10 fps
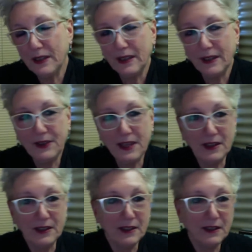
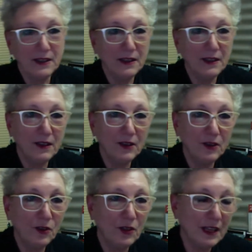then
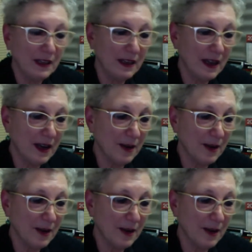you can